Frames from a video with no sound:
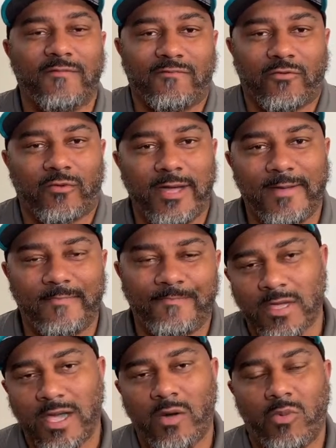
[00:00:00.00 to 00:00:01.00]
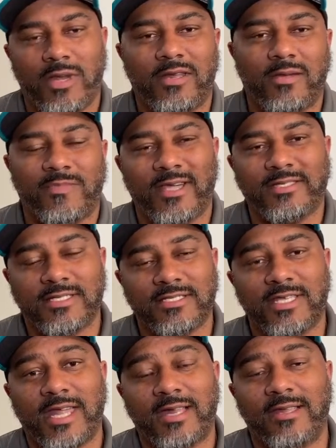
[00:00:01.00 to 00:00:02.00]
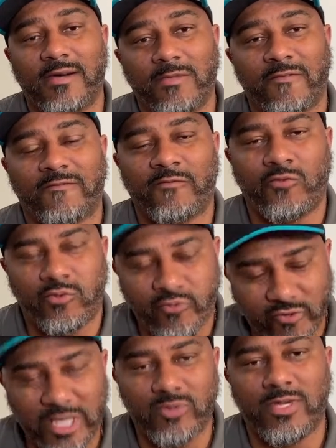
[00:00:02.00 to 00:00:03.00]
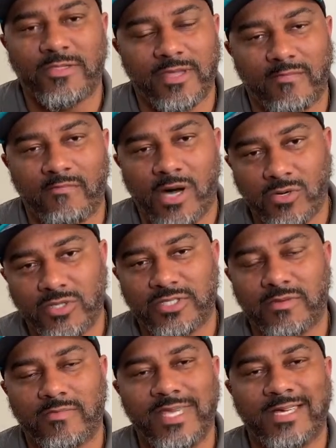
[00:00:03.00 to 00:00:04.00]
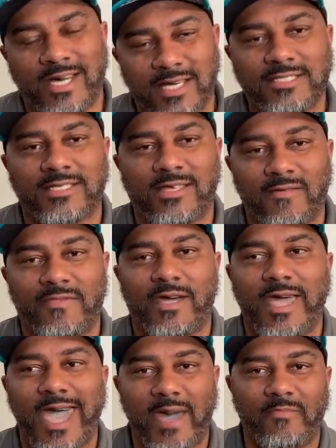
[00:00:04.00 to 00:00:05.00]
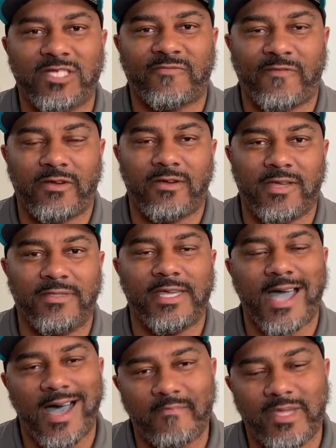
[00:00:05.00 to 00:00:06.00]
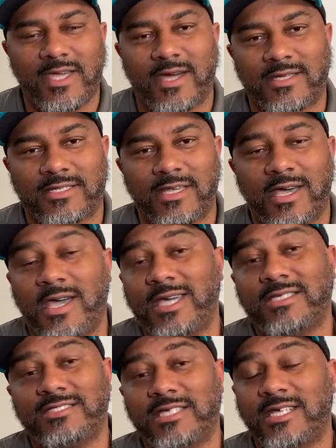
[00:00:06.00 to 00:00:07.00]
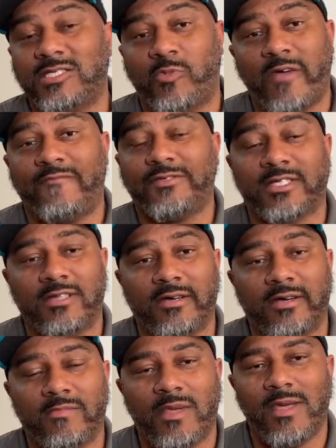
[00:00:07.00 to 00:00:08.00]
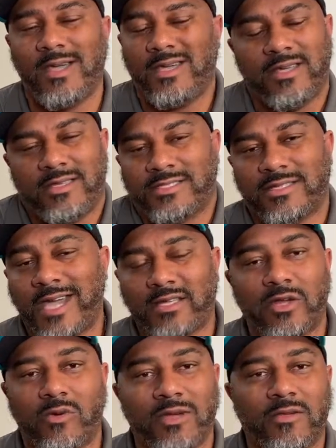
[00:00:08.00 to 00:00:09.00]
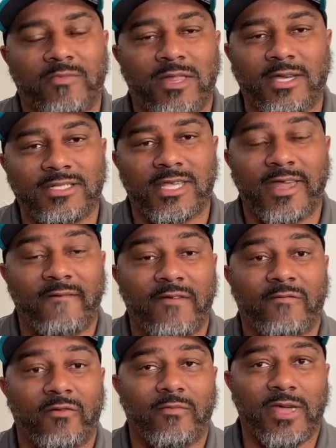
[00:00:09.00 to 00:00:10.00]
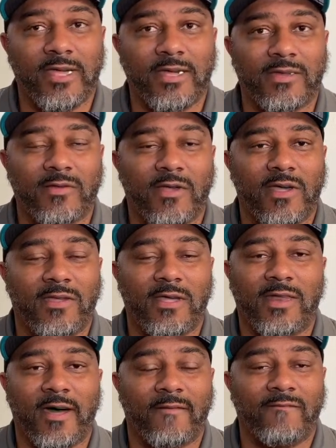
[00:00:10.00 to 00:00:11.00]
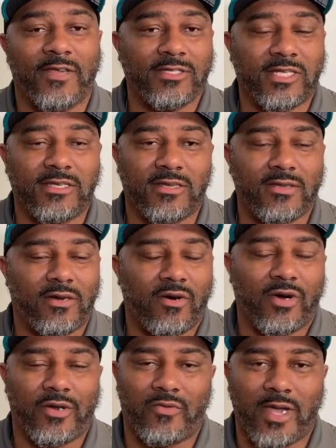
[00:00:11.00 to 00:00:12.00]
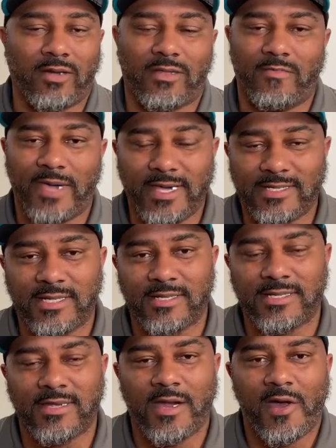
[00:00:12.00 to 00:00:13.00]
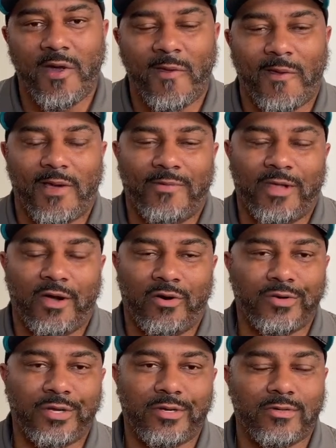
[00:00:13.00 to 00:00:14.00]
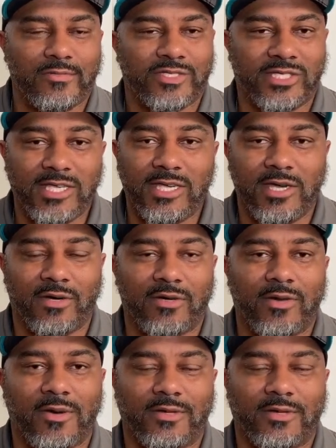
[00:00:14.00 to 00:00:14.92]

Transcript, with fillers: Viparet, and one of the places that I love to frequent the most because of the atmosphere and the ambiance is Jay's Breakfast Club. It's like no other place that I've ever been and that I visit on a regular basis. The owner, CEO,